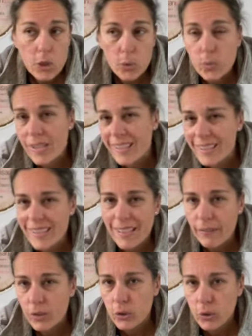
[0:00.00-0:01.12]
to 6,
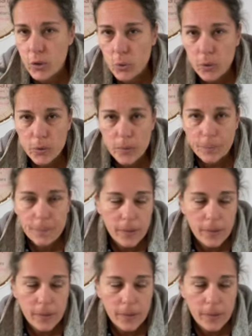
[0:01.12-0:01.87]
7 years old.